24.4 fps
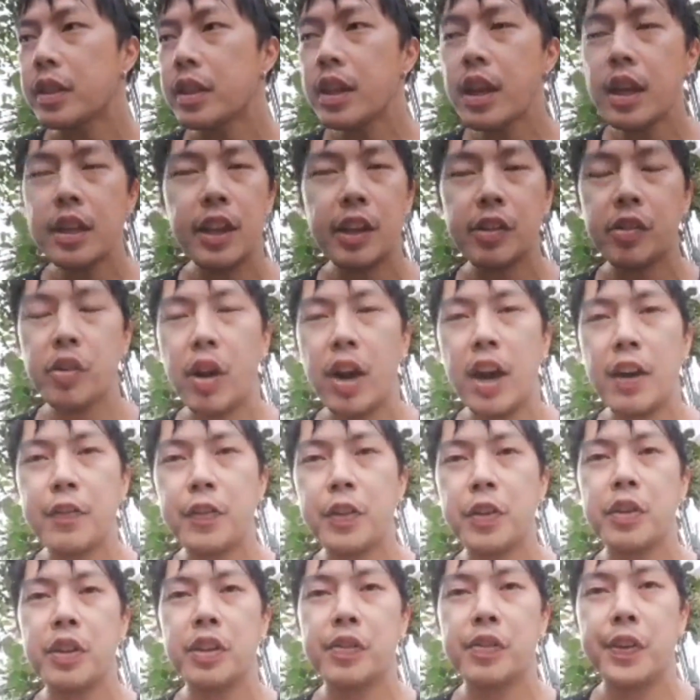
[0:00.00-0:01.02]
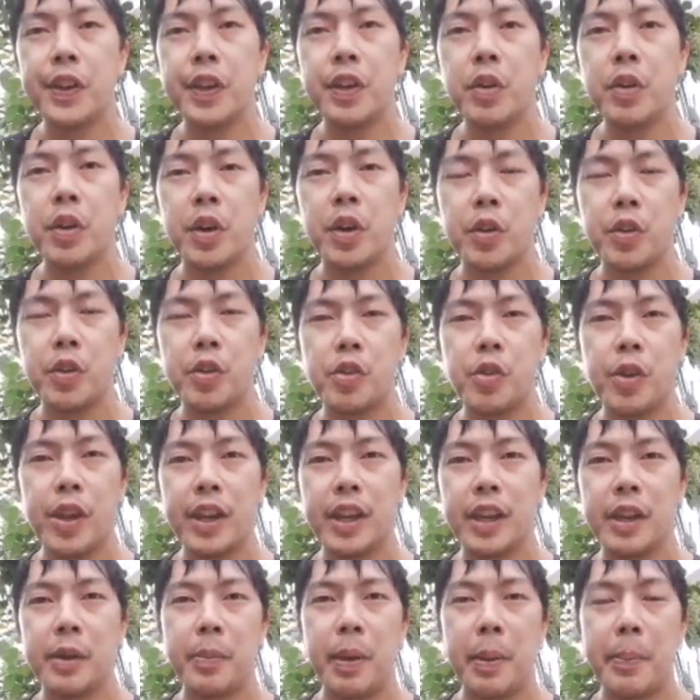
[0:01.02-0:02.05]
that's all I have for you in this video. Good
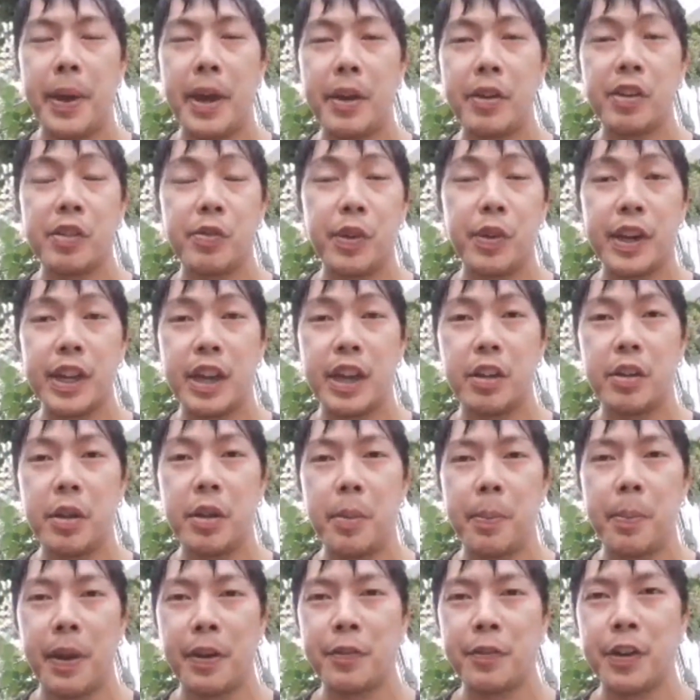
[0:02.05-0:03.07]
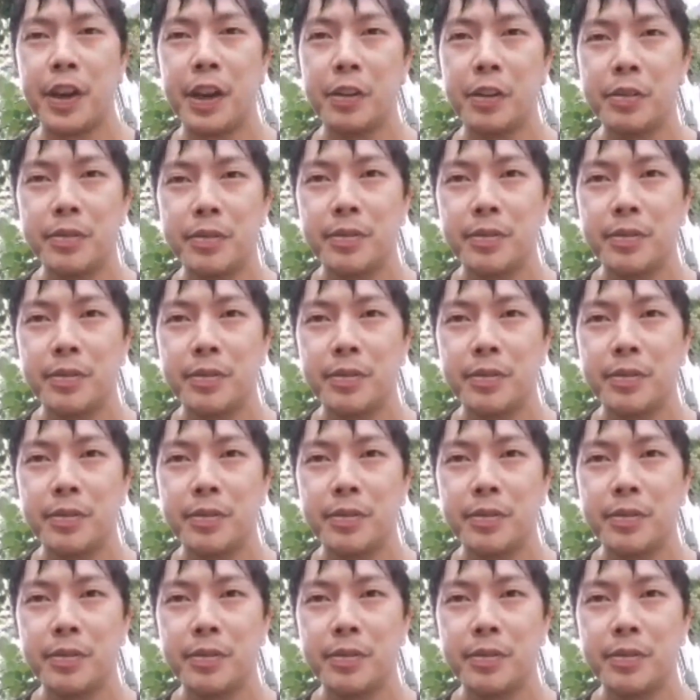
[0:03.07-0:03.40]
trading. My battery is running out. Bye for now.